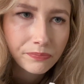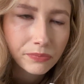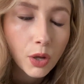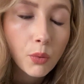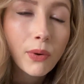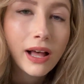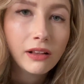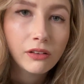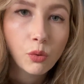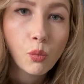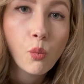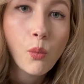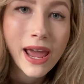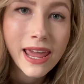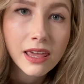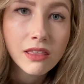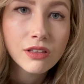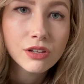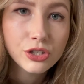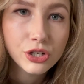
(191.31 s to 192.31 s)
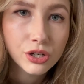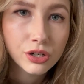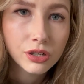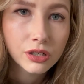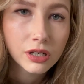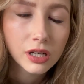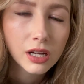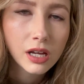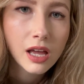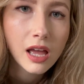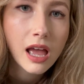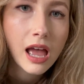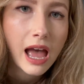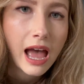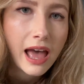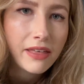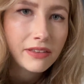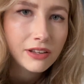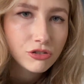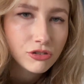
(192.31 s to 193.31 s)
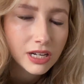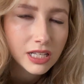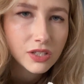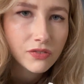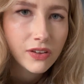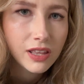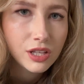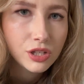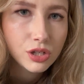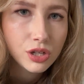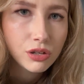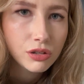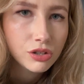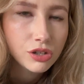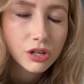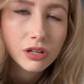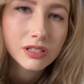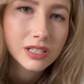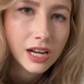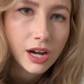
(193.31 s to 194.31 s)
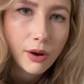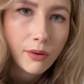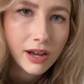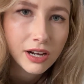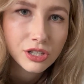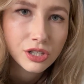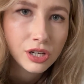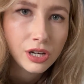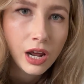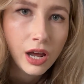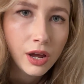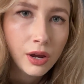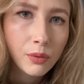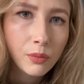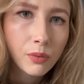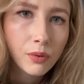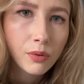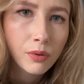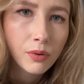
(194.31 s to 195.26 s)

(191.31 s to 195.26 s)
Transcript: Well, weigh the jug and then transfer this to the jug because I don't actually know